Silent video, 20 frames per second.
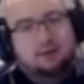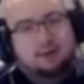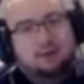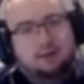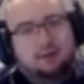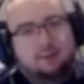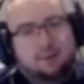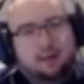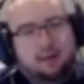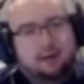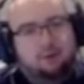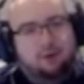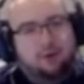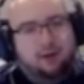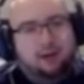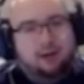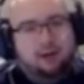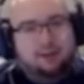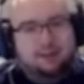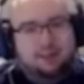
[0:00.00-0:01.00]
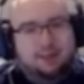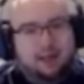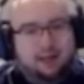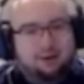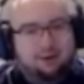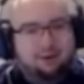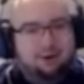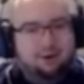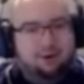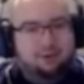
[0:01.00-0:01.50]
mean, quite honestly, I
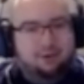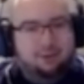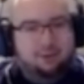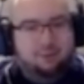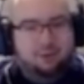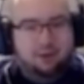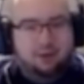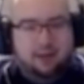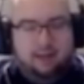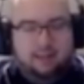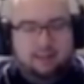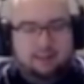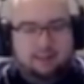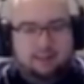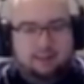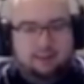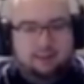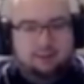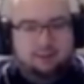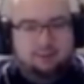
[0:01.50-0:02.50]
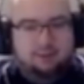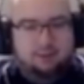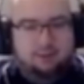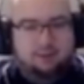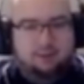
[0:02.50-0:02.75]
don't even know what I'm going to ask this dude.